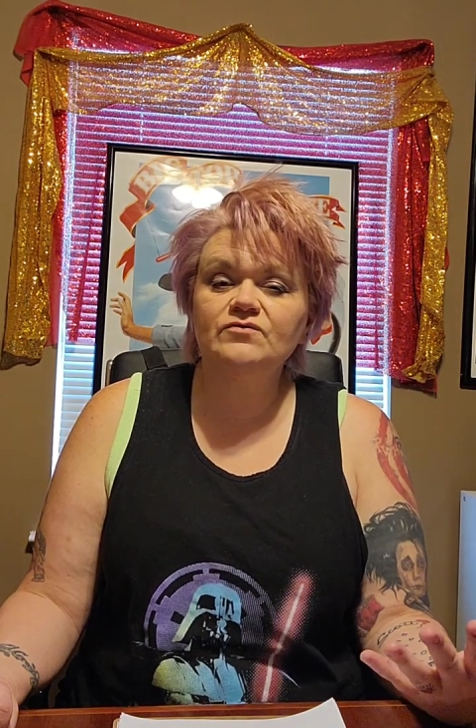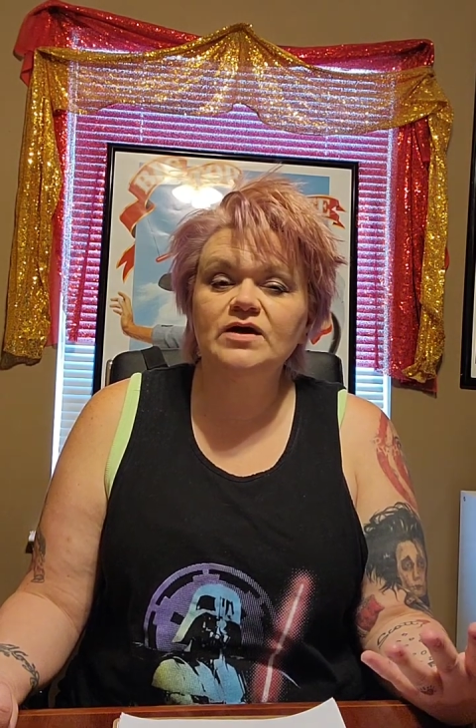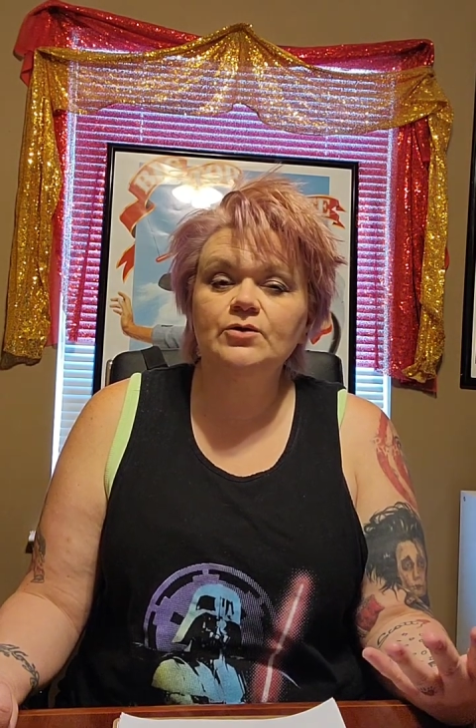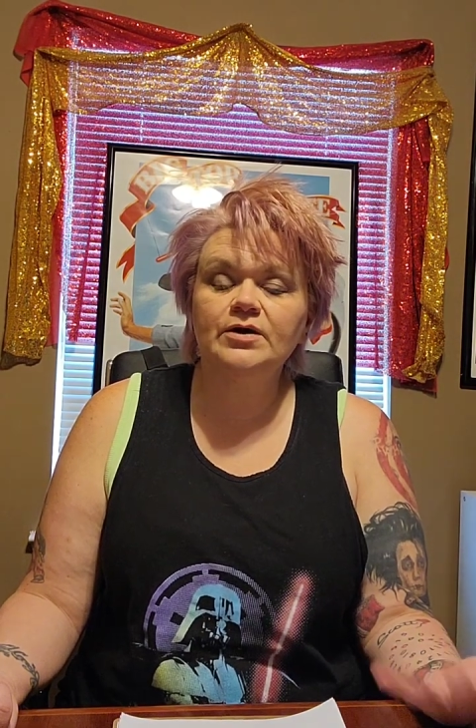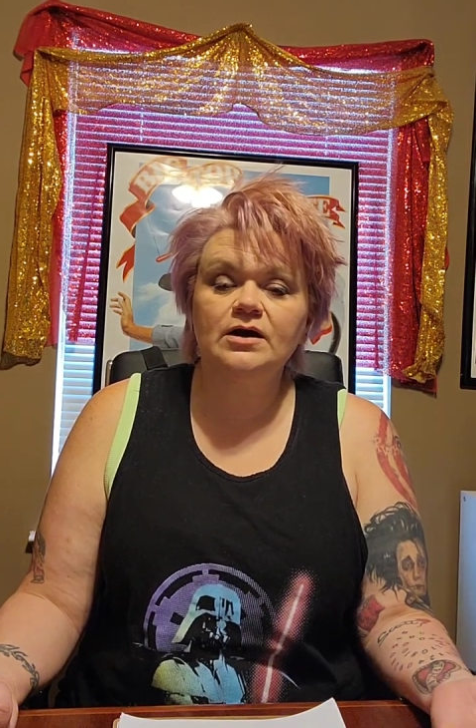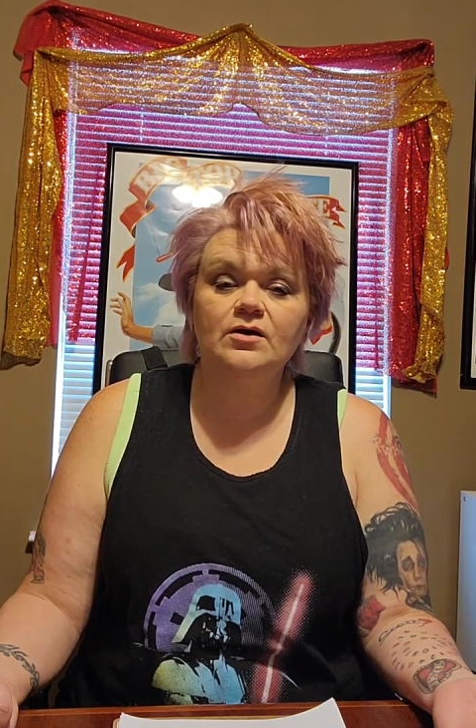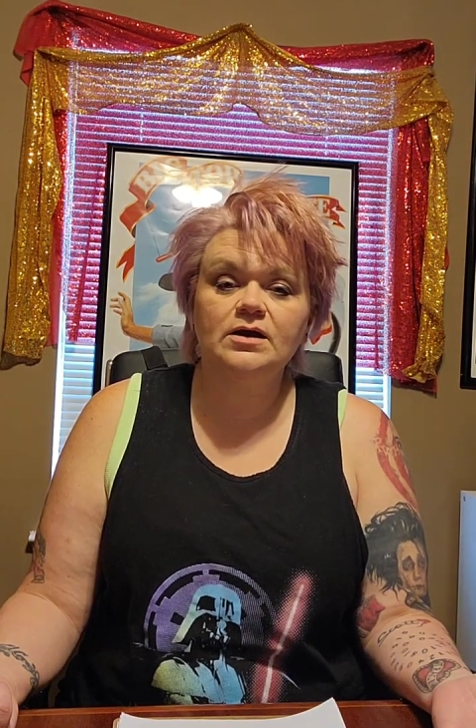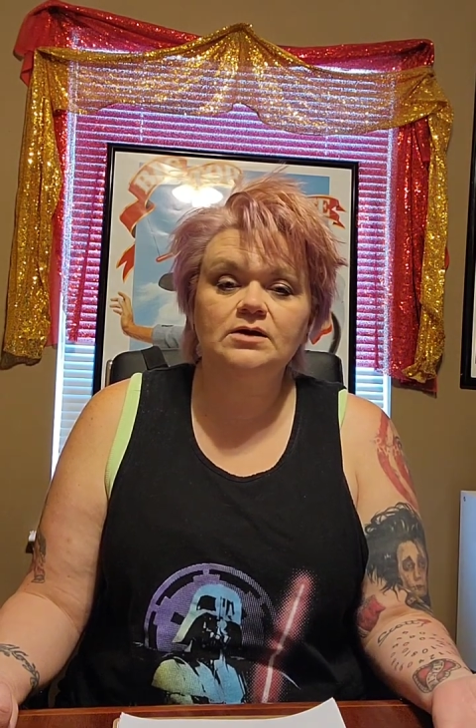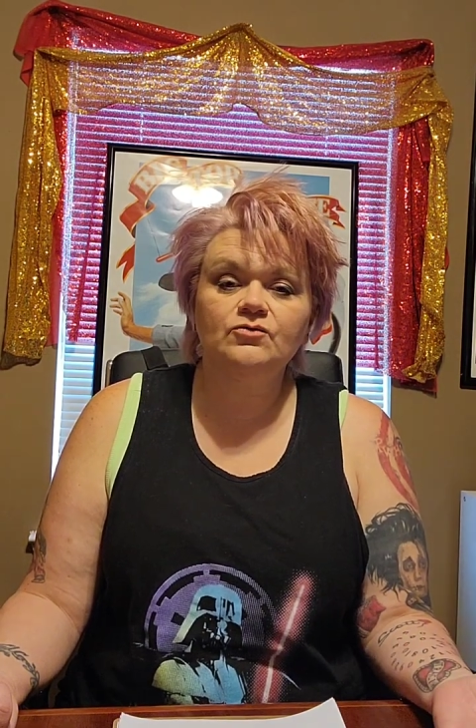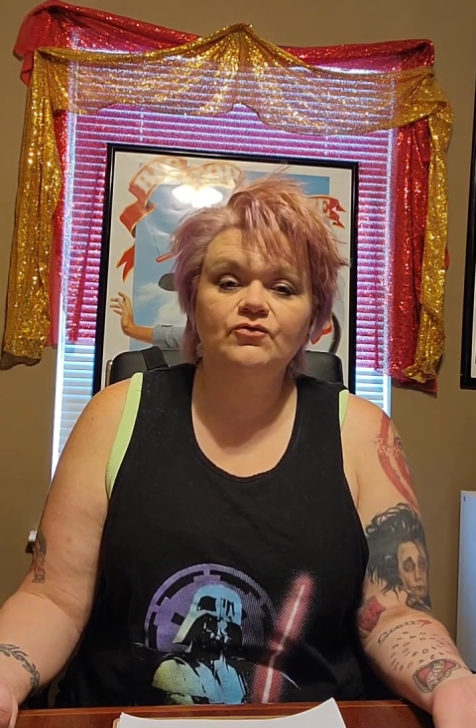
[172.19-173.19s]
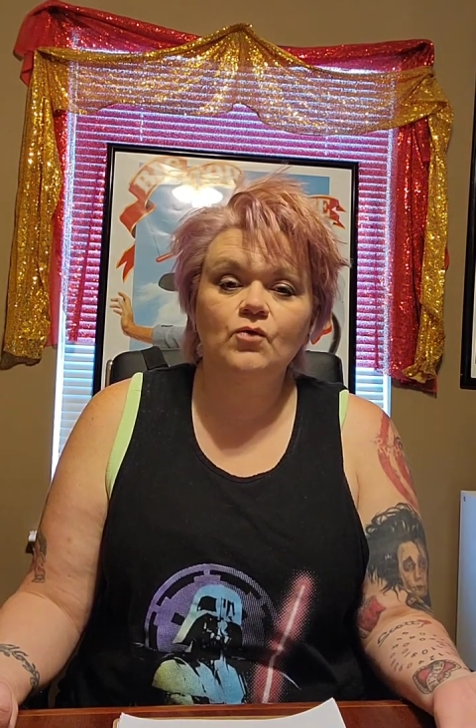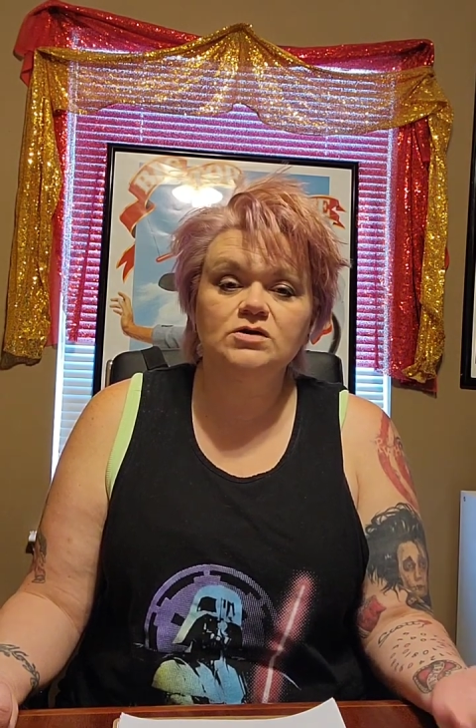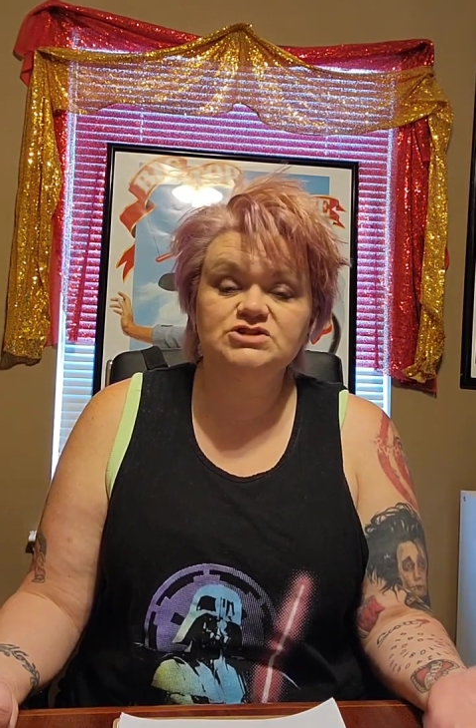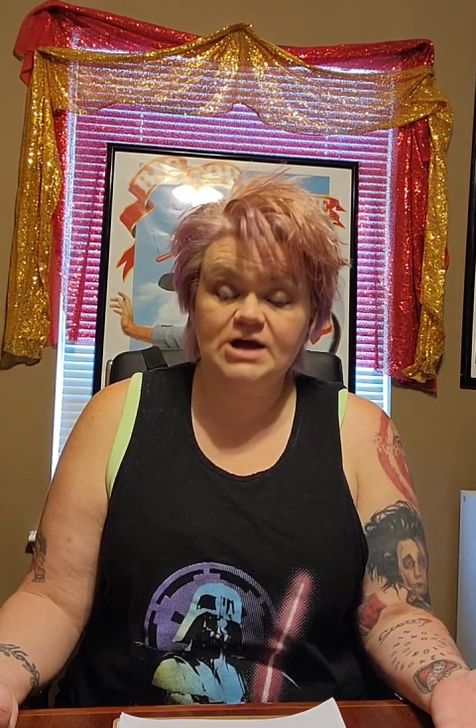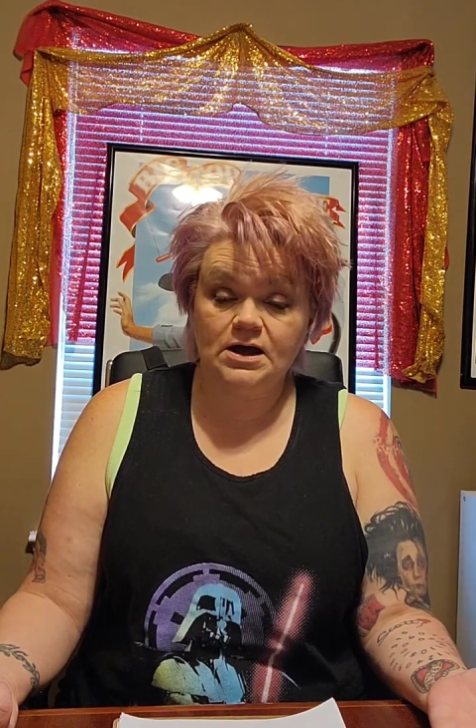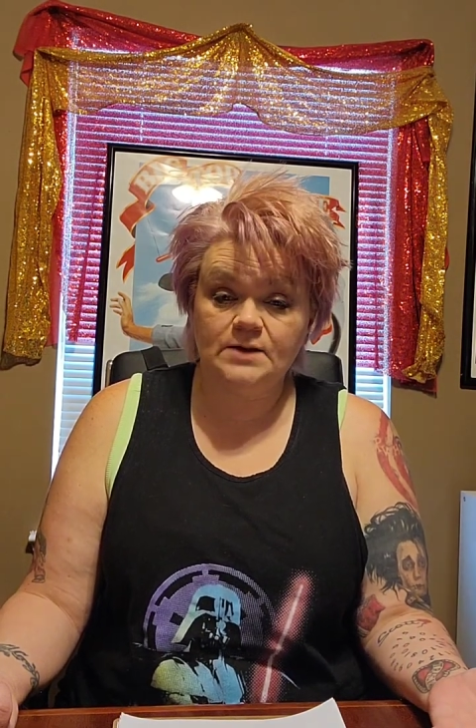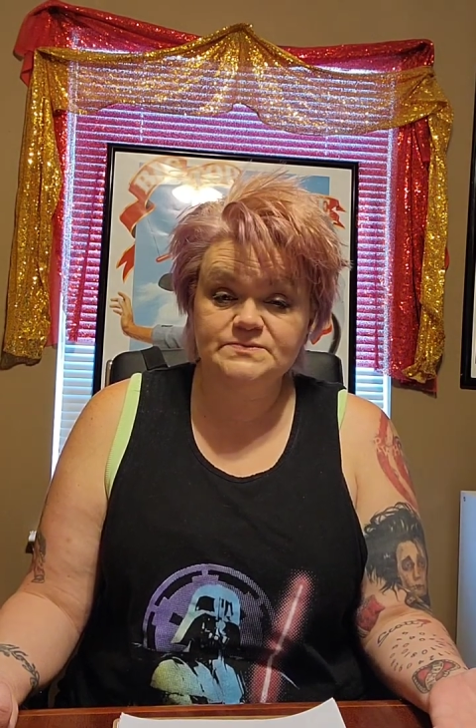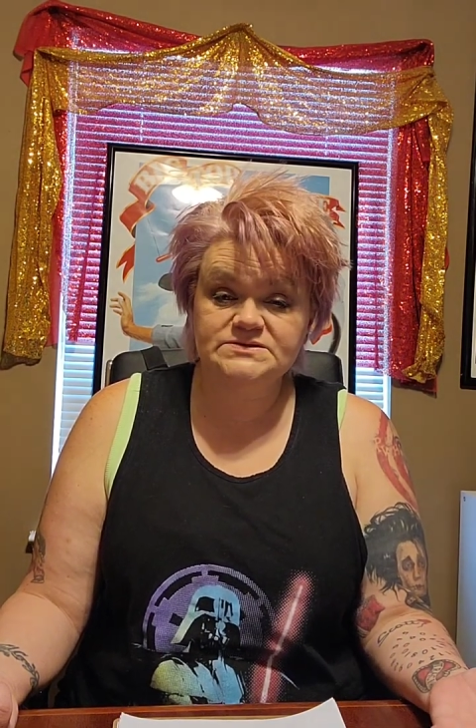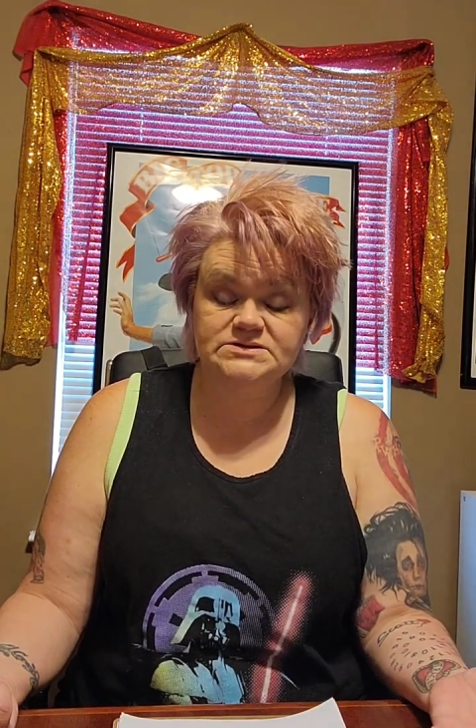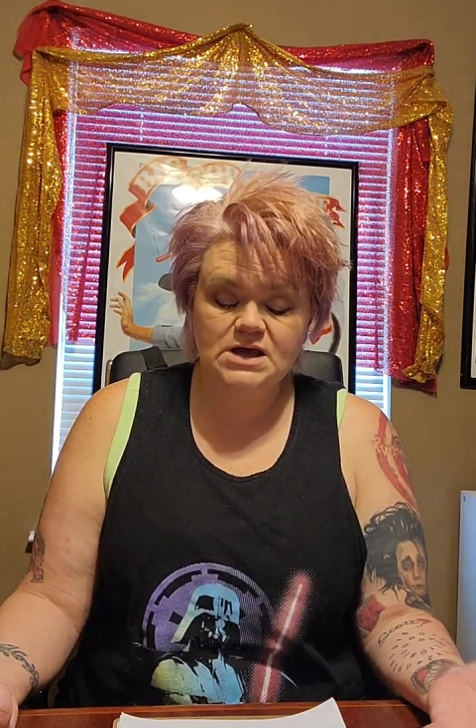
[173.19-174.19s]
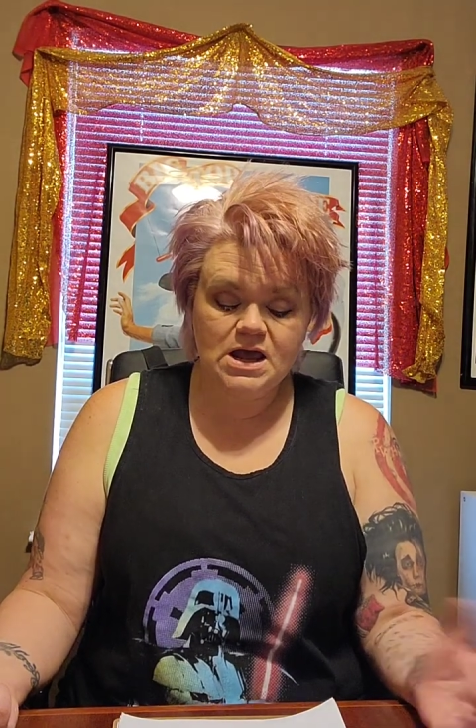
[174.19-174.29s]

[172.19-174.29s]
veterinarian for checkups,